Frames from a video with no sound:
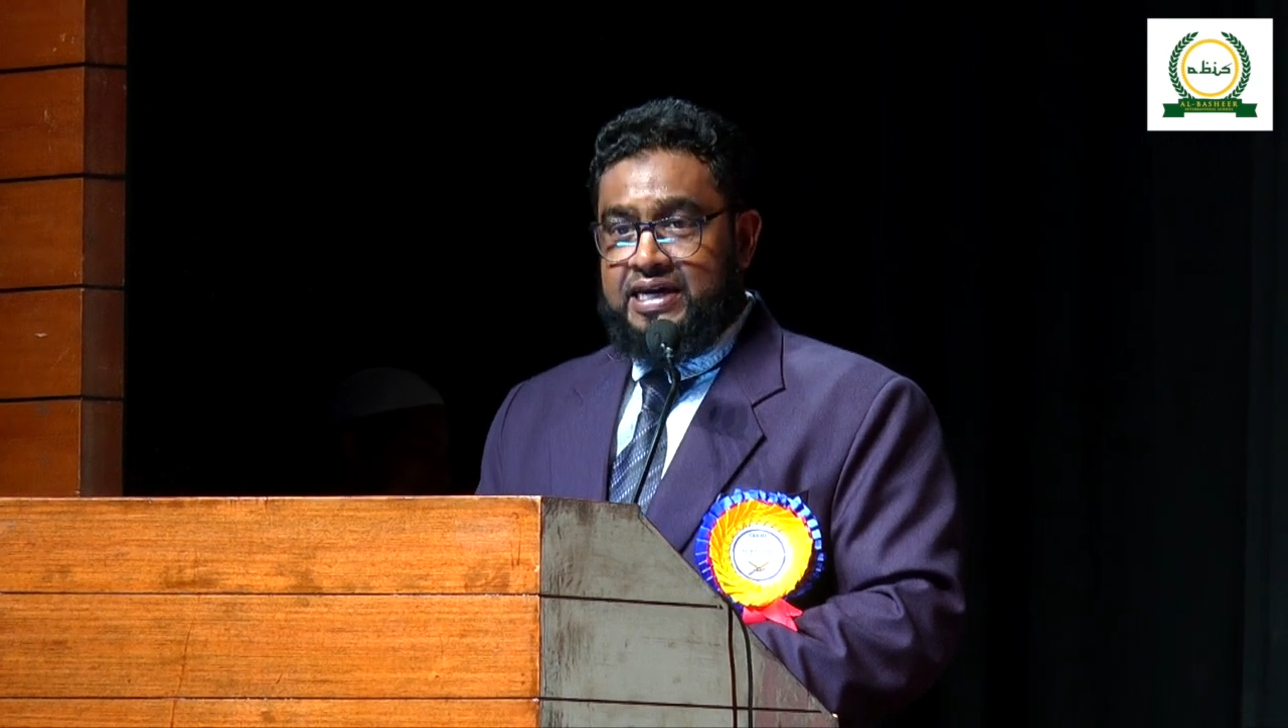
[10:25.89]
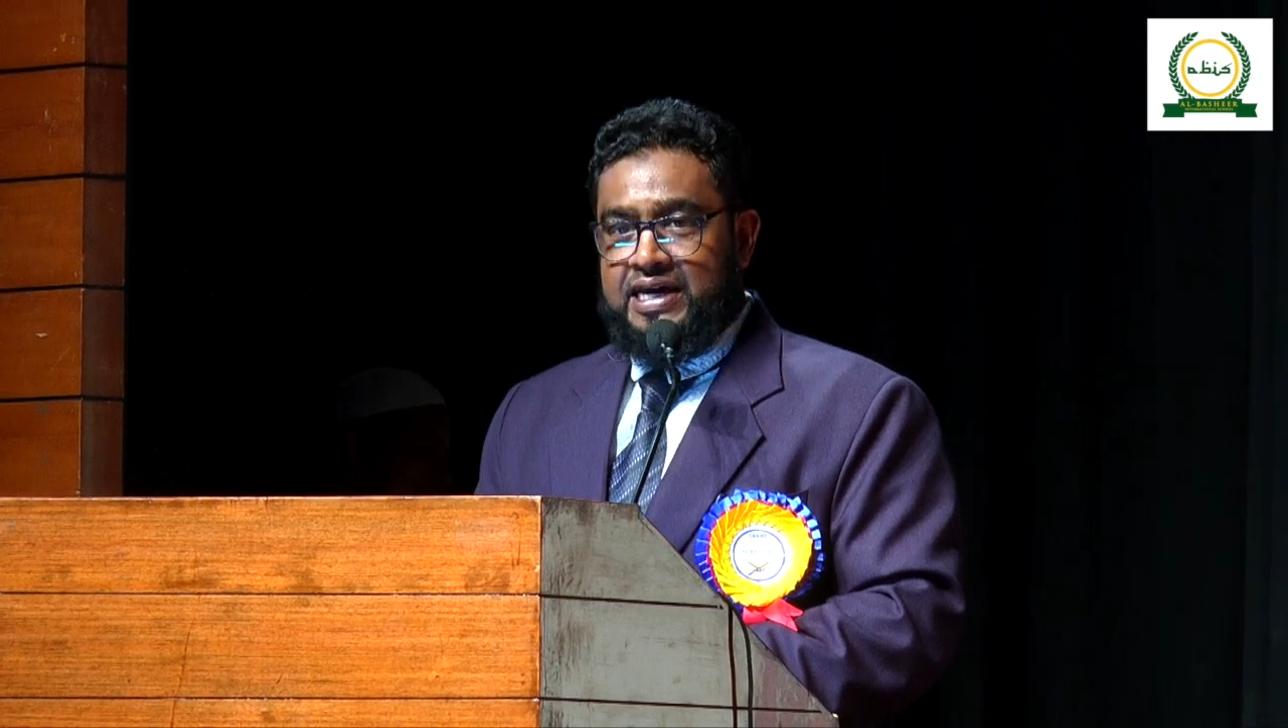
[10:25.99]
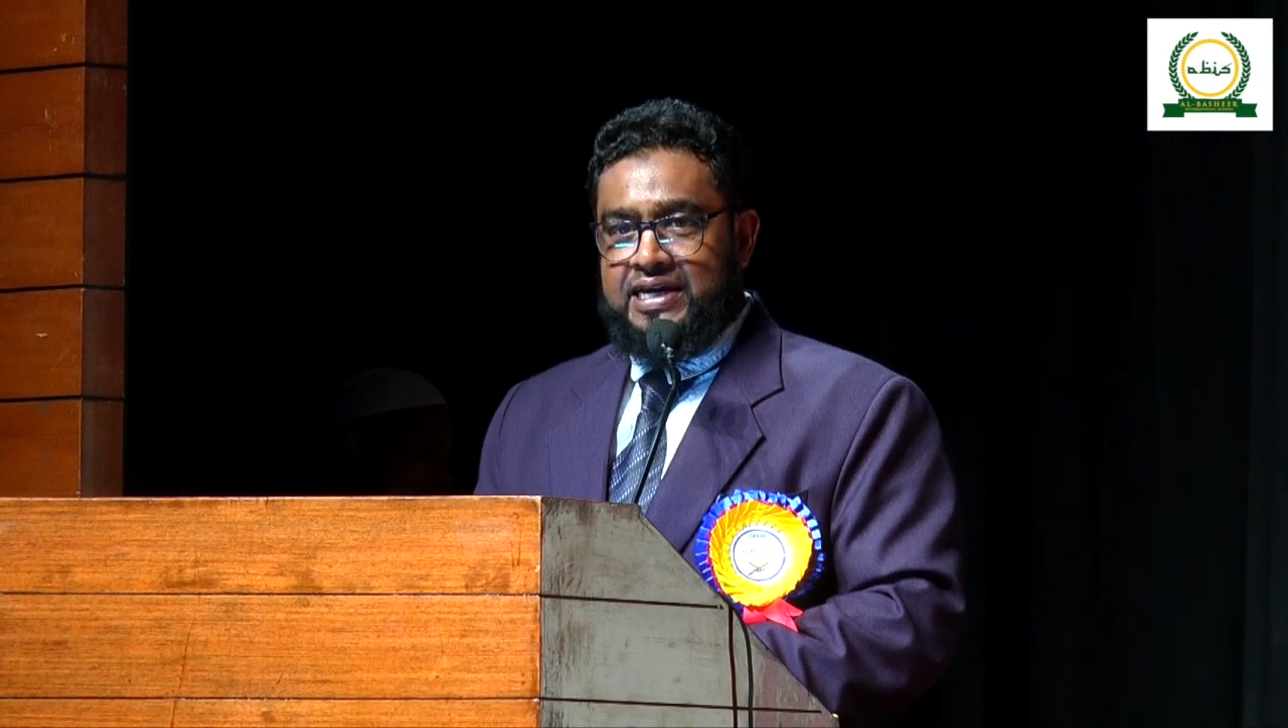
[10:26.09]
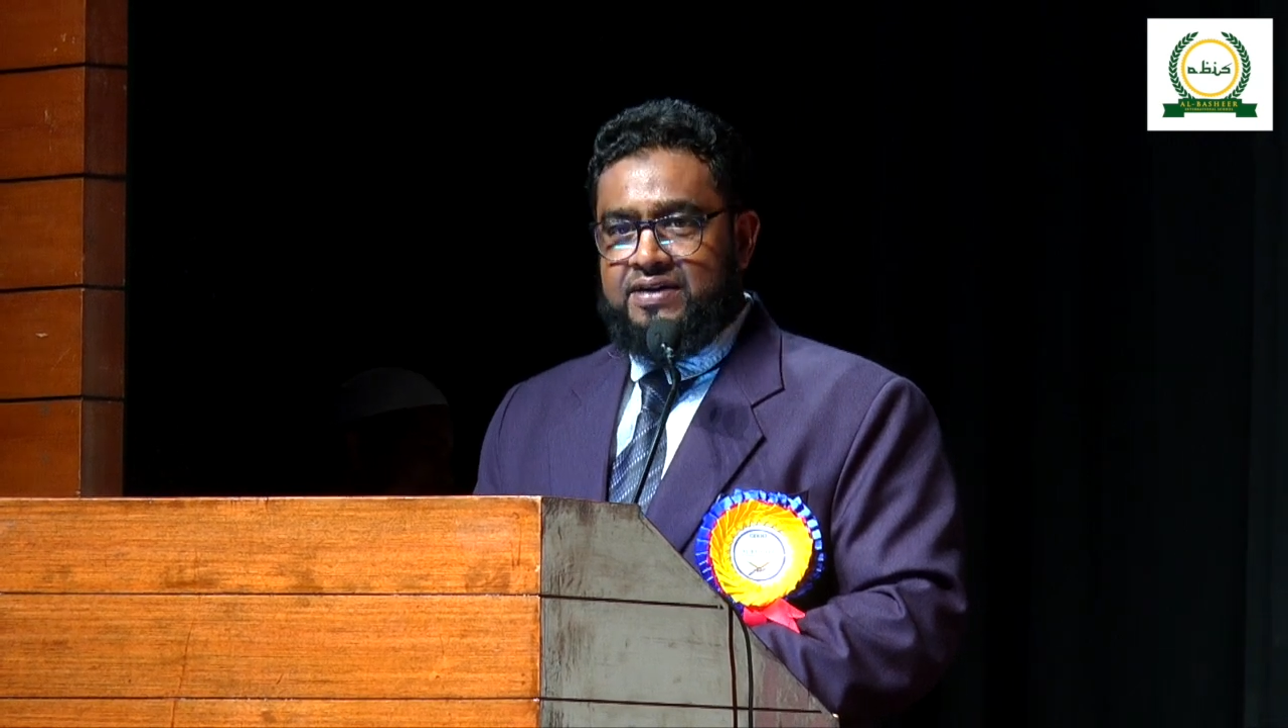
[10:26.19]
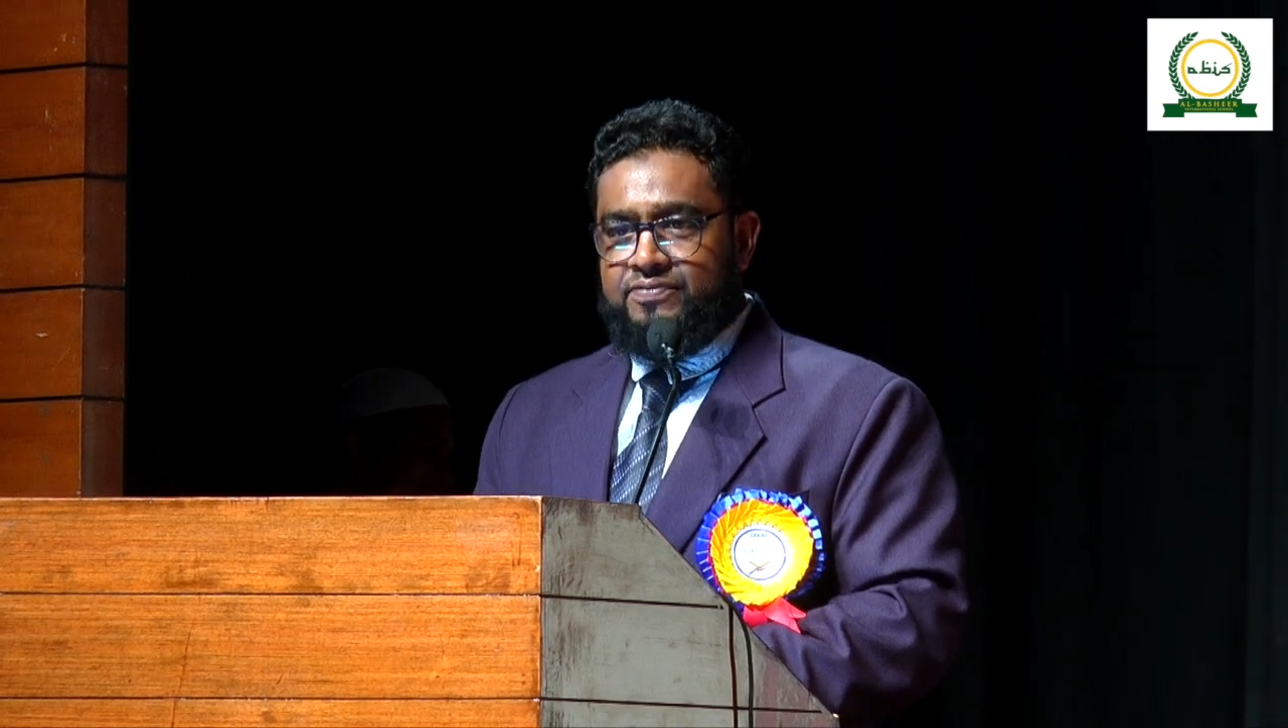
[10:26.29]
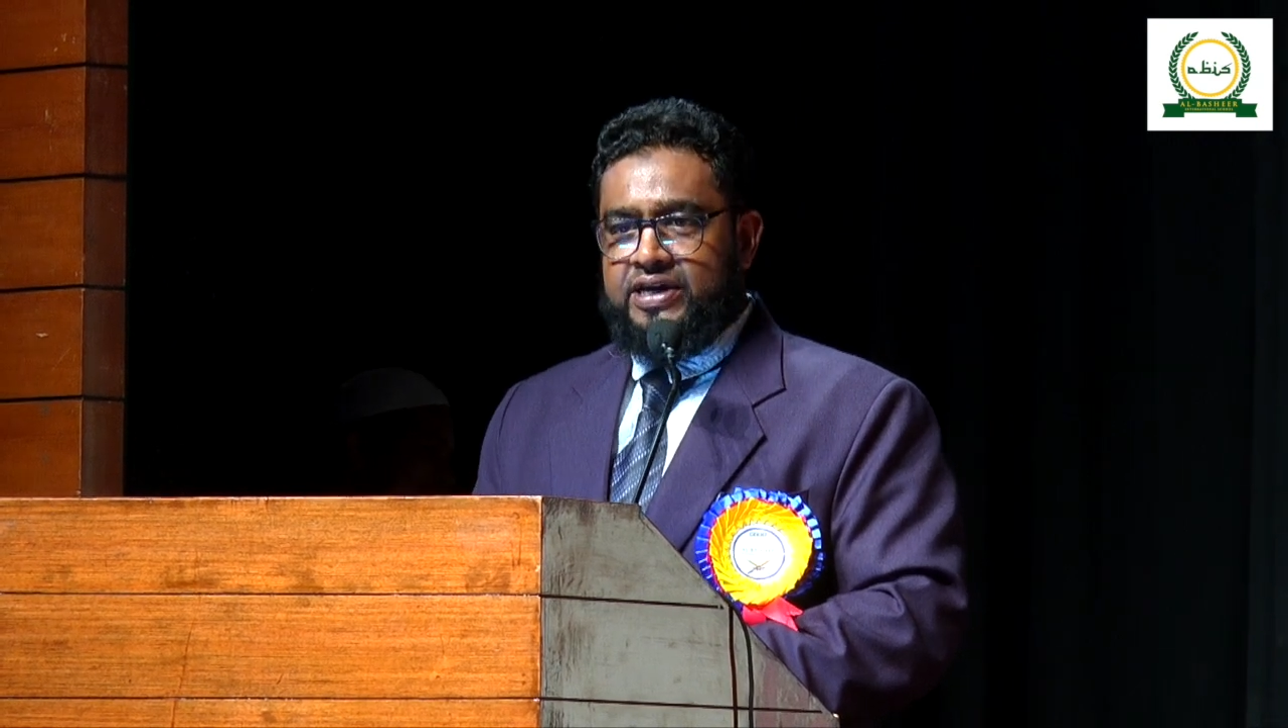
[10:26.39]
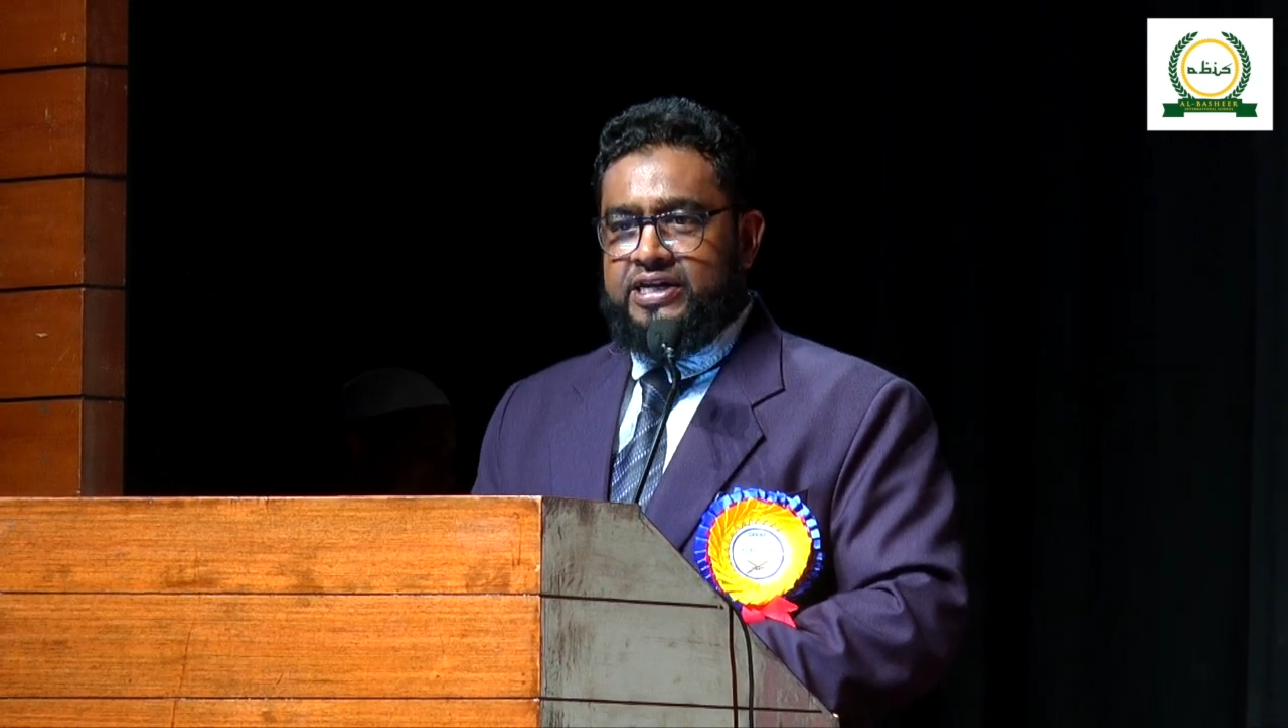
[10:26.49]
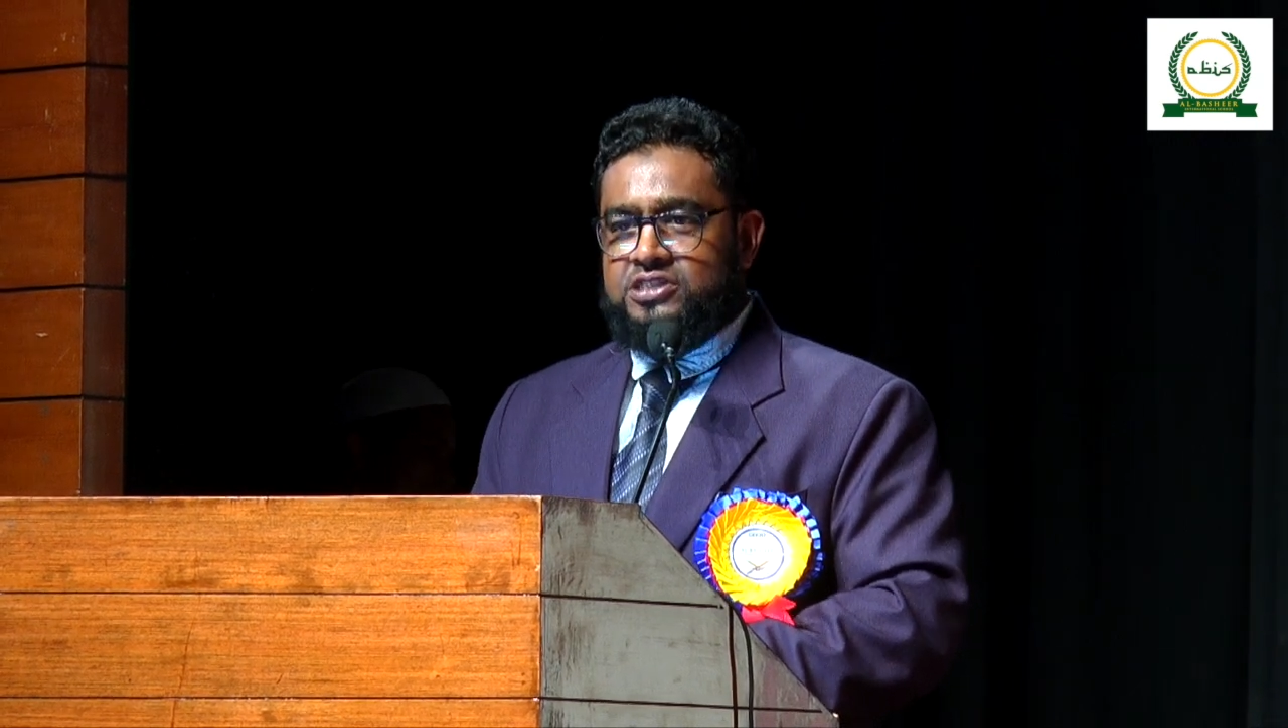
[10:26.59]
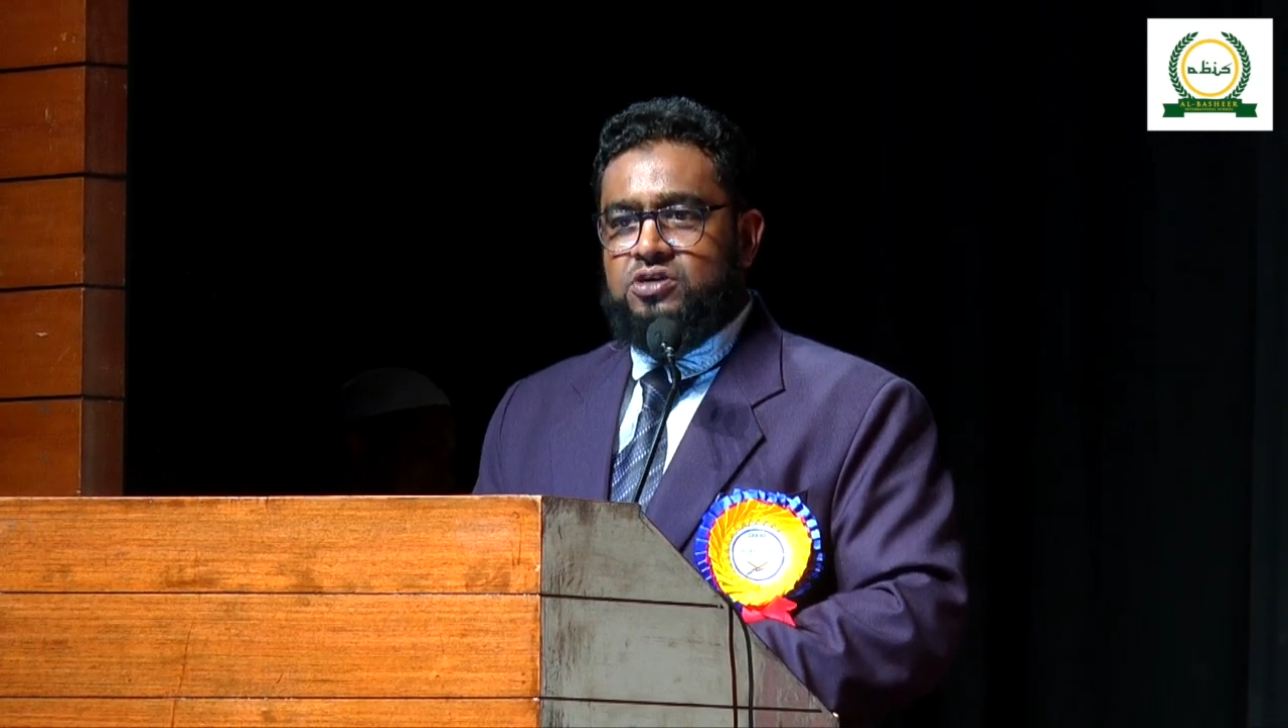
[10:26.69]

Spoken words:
again in various